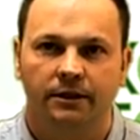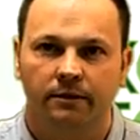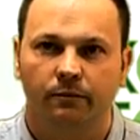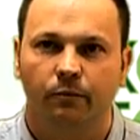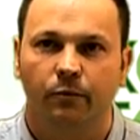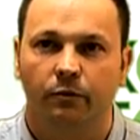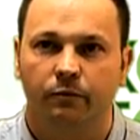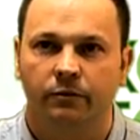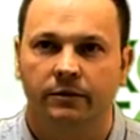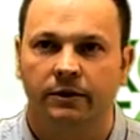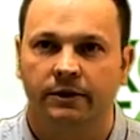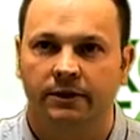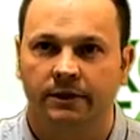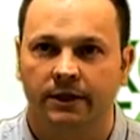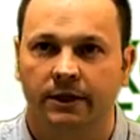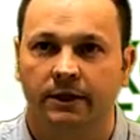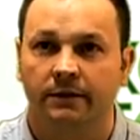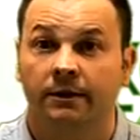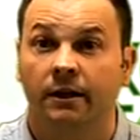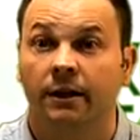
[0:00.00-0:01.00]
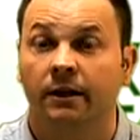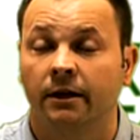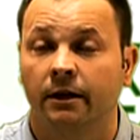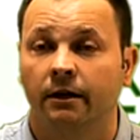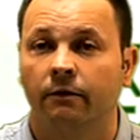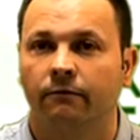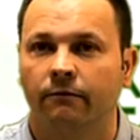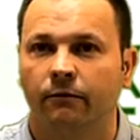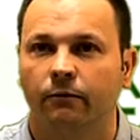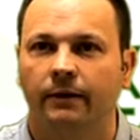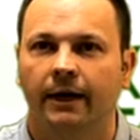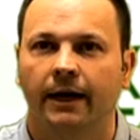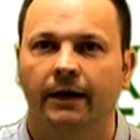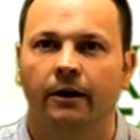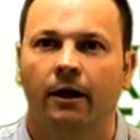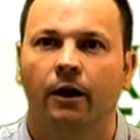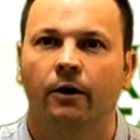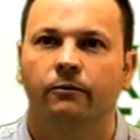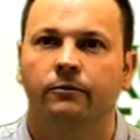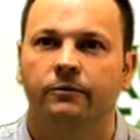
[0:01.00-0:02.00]
will succeed. Nothing will fall
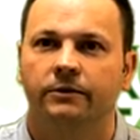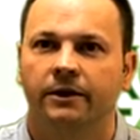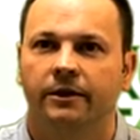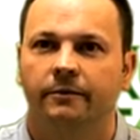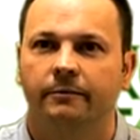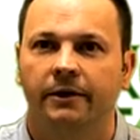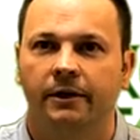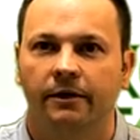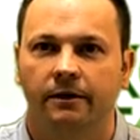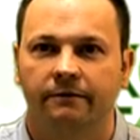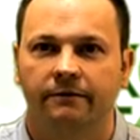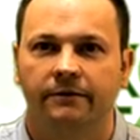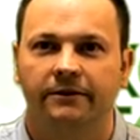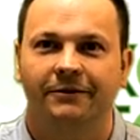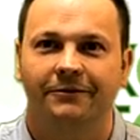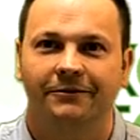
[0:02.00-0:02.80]
down holes in the middle.